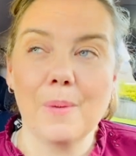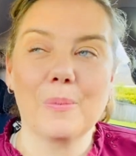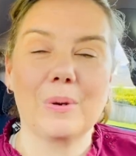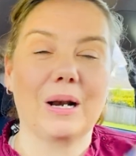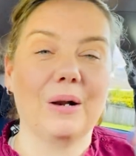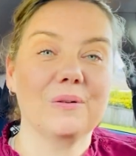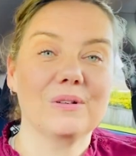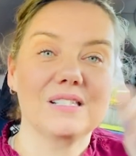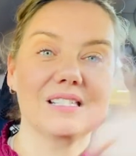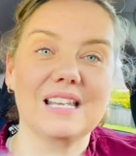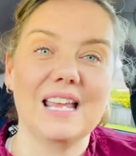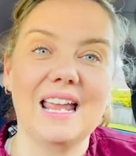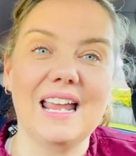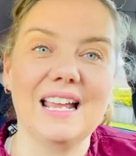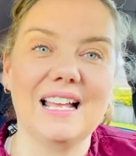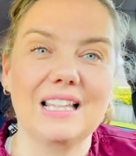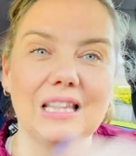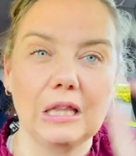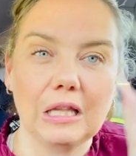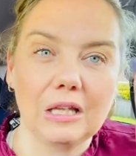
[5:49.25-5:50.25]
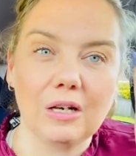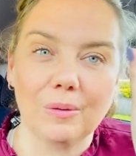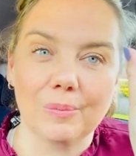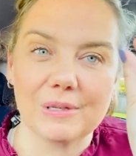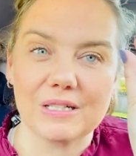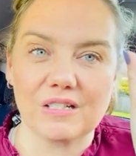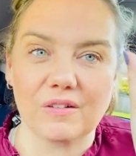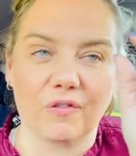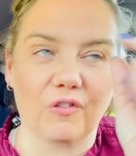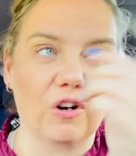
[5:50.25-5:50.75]
but I would say a little
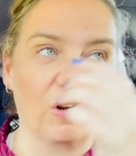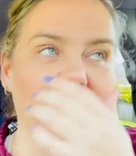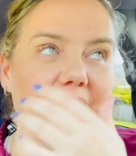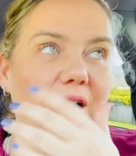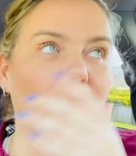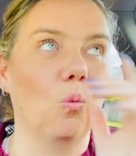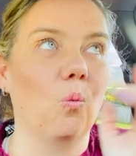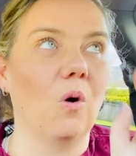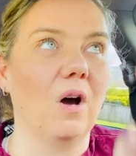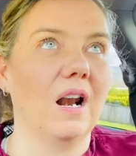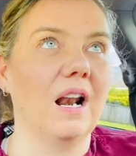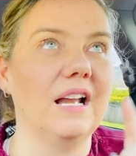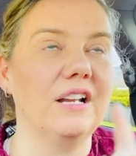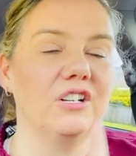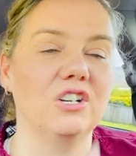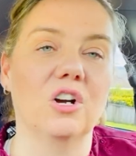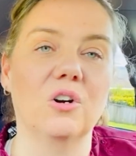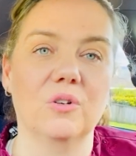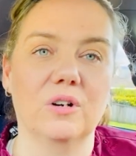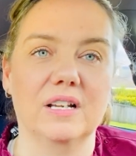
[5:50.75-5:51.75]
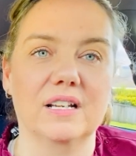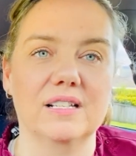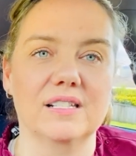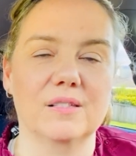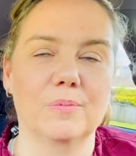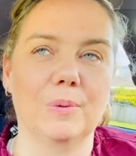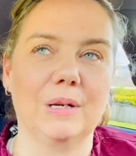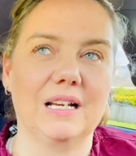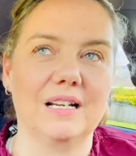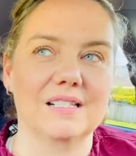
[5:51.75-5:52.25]
bit different. Like what I
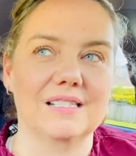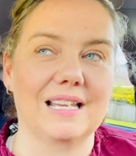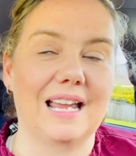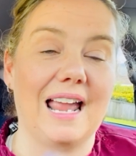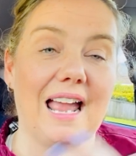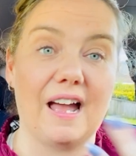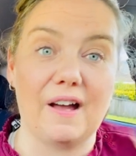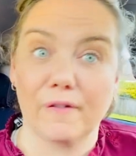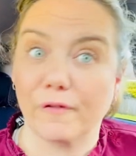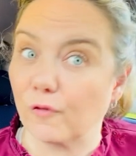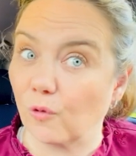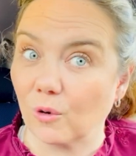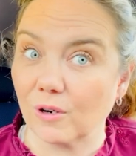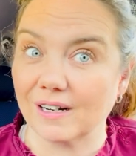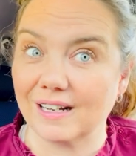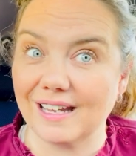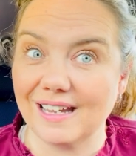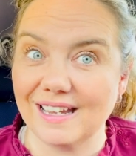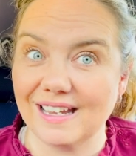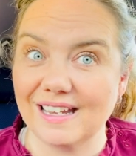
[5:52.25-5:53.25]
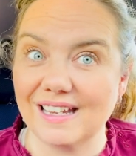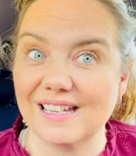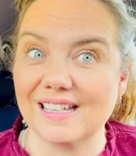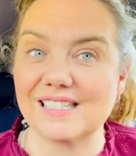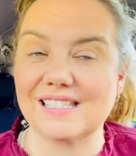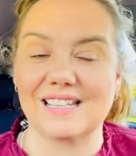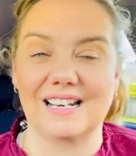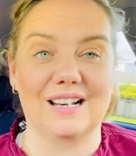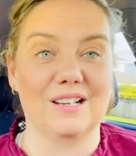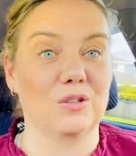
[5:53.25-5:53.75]
noticed, because I have four
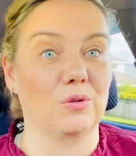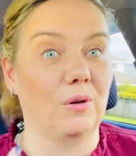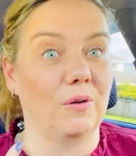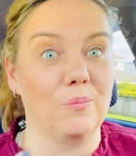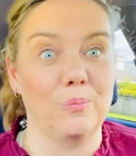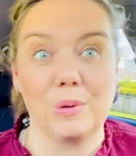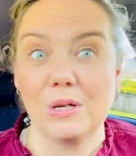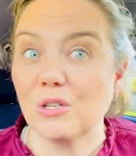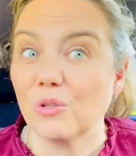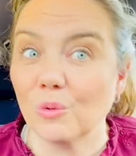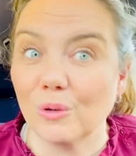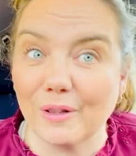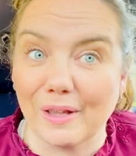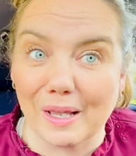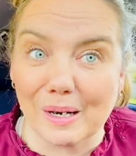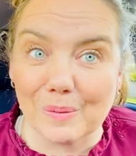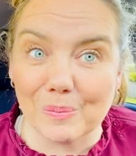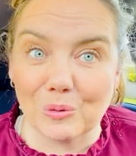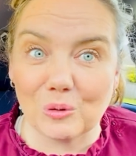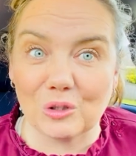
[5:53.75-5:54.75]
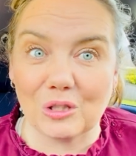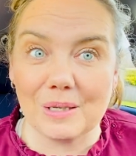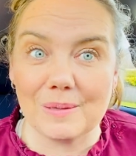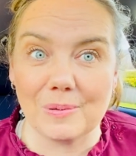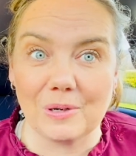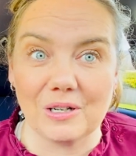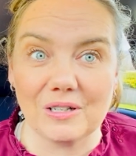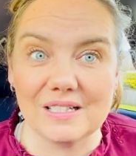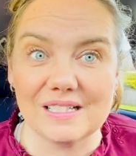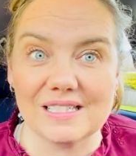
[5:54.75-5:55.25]
kids and I, so I've been to a lot of birthday
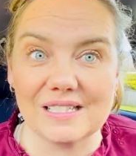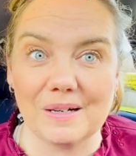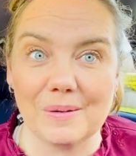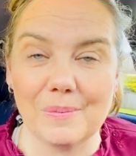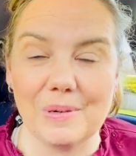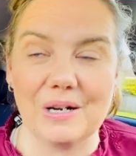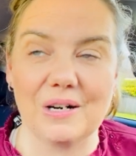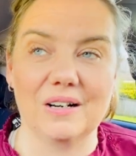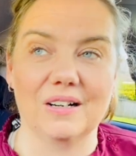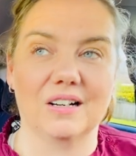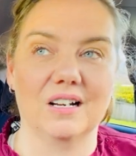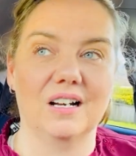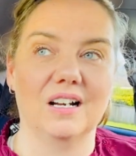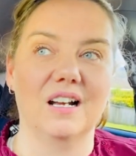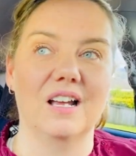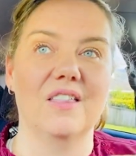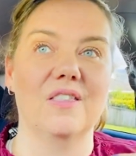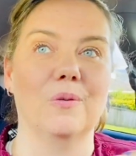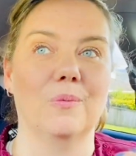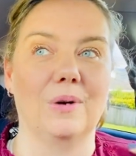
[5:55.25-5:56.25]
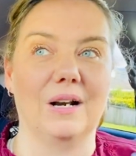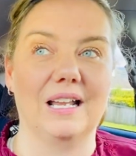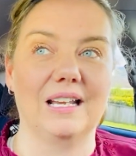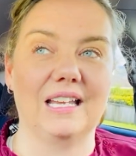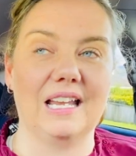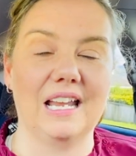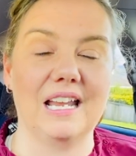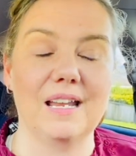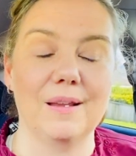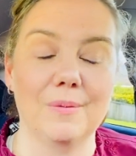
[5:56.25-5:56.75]
parties in America, and then when I
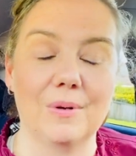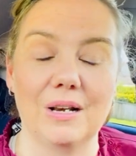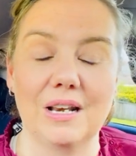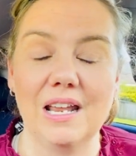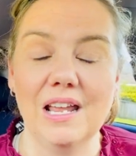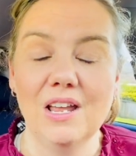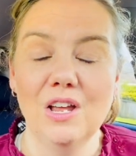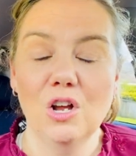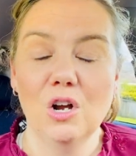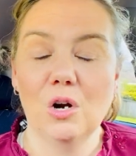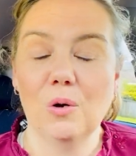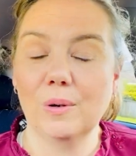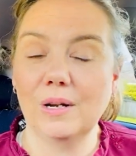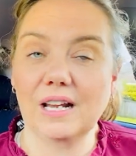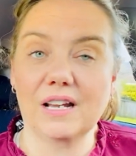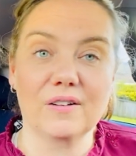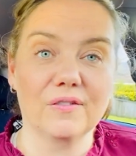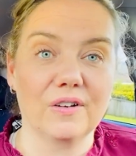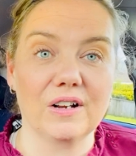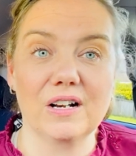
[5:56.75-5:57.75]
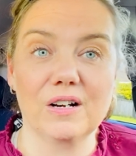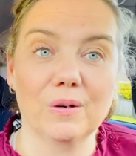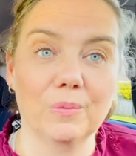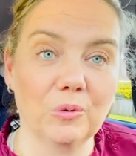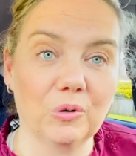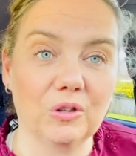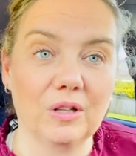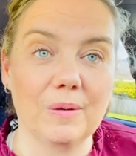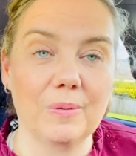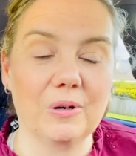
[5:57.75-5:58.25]
came and we got invited to
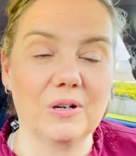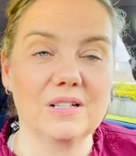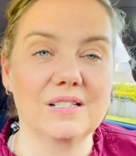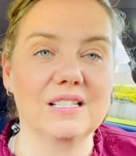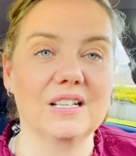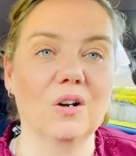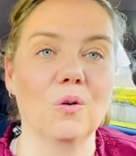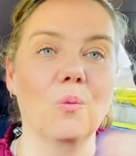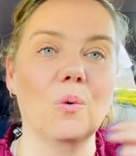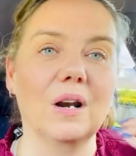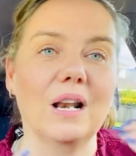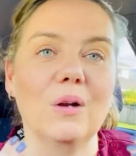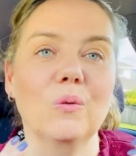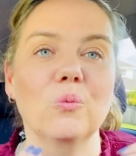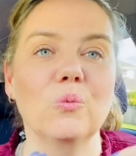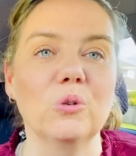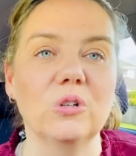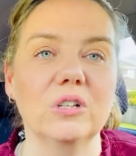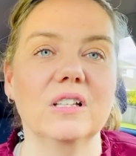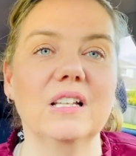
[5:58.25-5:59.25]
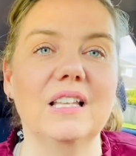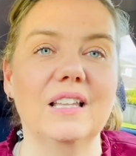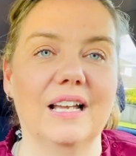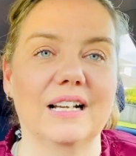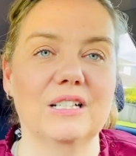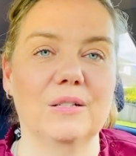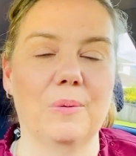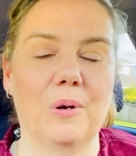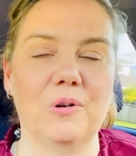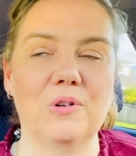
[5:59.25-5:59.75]
birthday parties here, what I really
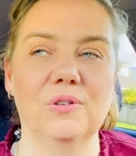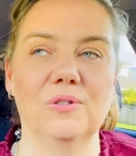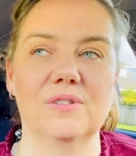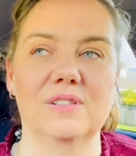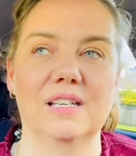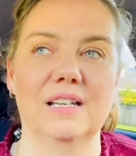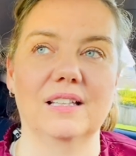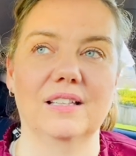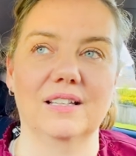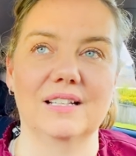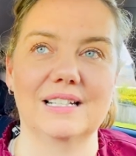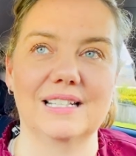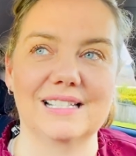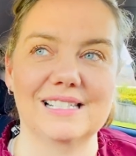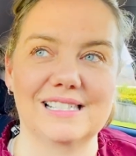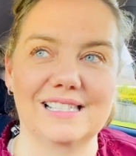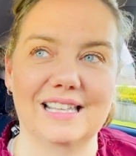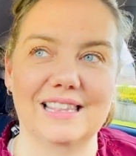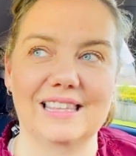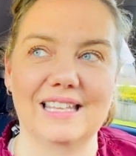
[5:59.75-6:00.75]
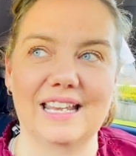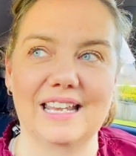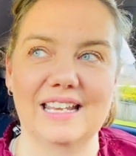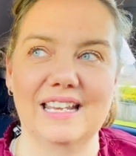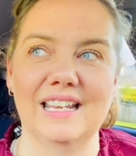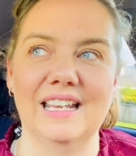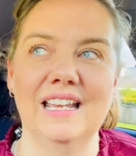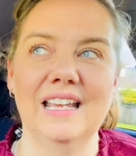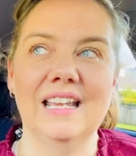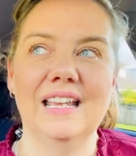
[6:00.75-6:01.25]
liked about New Zealand is that they